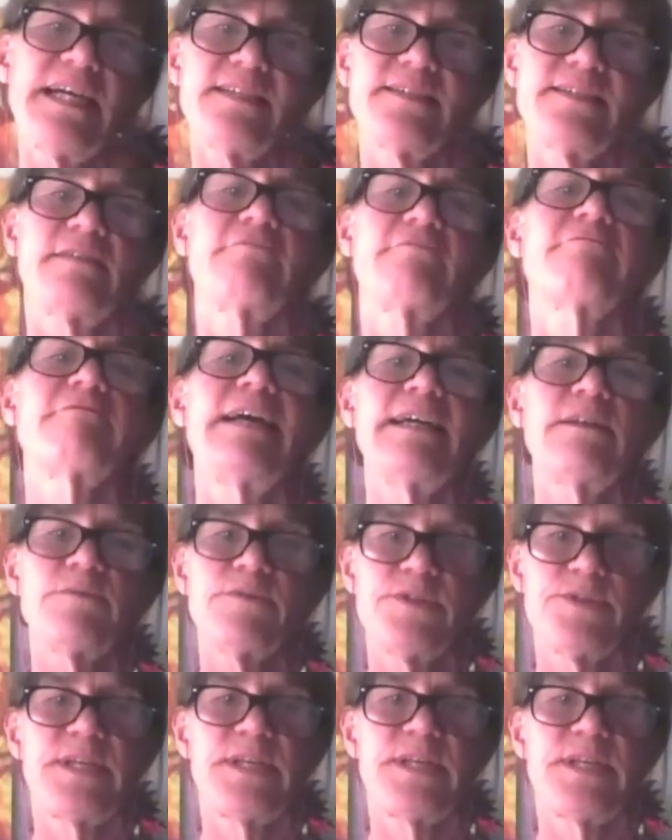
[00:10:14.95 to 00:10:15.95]
as a ground
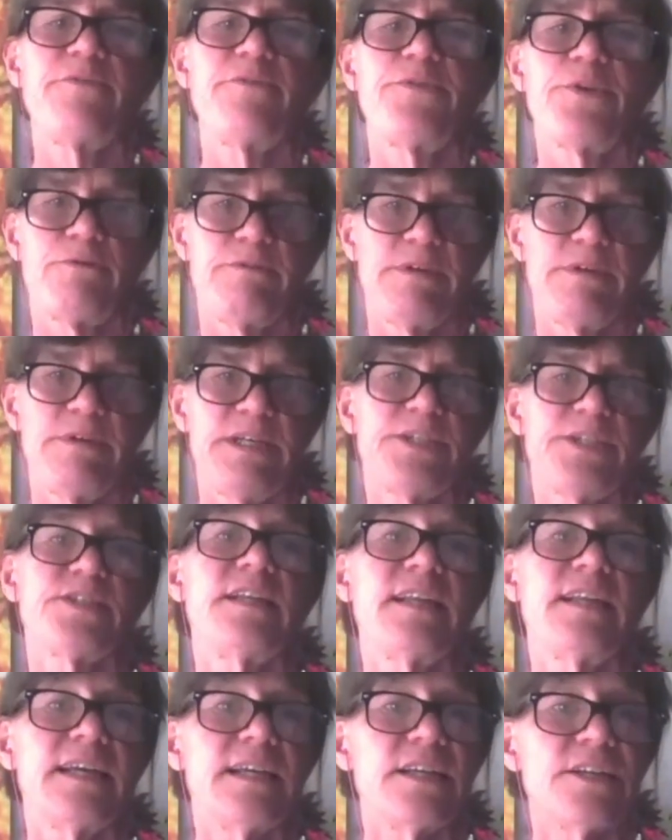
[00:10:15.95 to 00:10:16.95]
state for creatures in
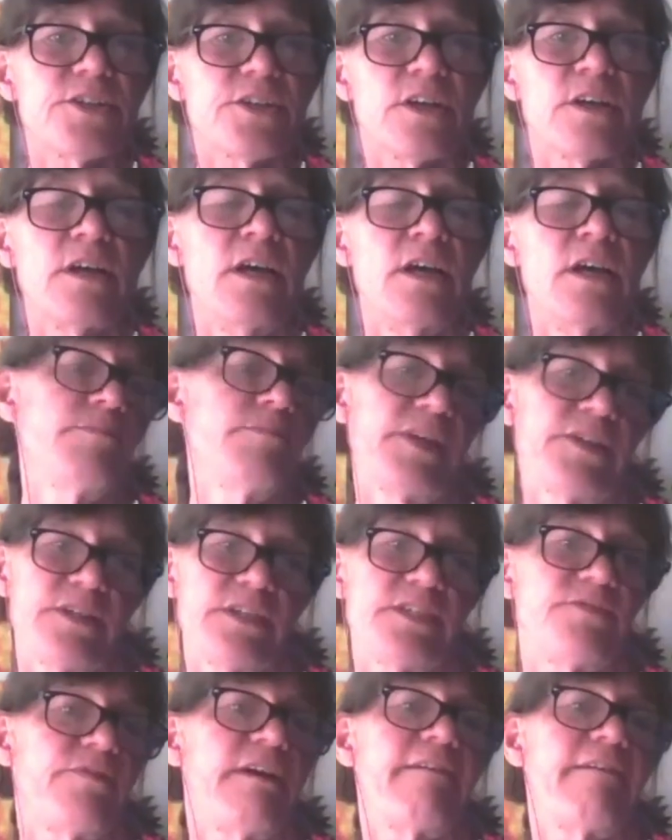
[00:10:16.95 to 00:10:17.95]
nature because
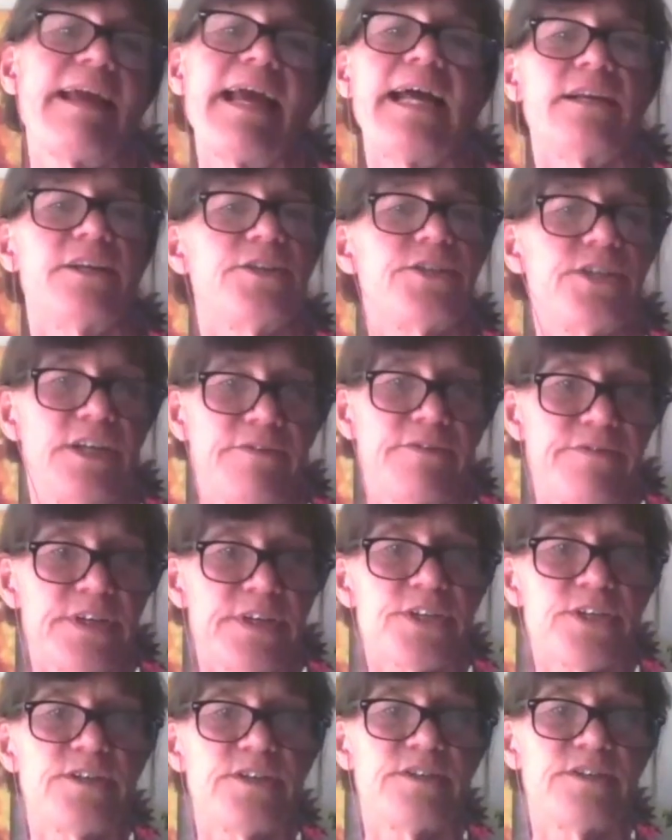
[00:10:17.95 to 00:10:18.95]
it's very energy
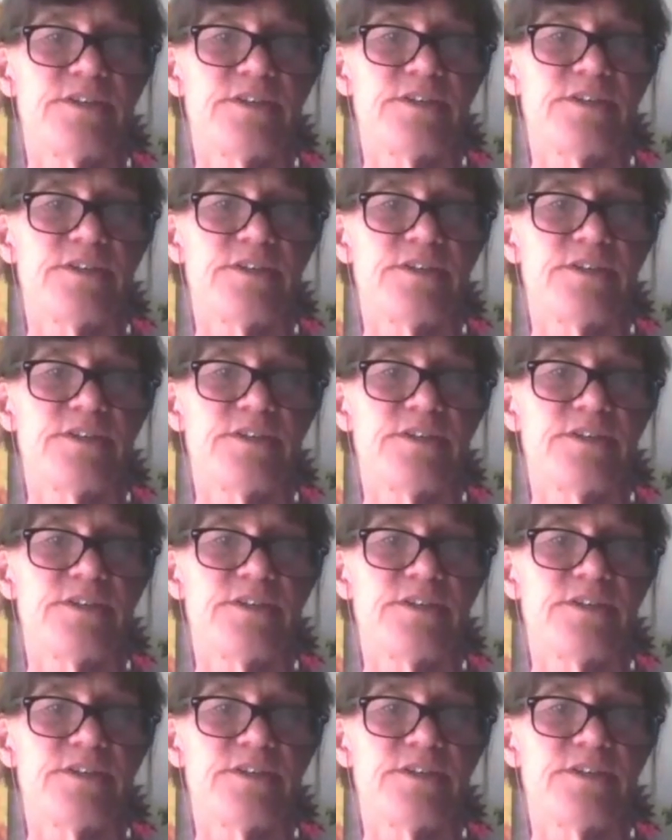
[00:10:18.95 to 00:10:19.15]
efficient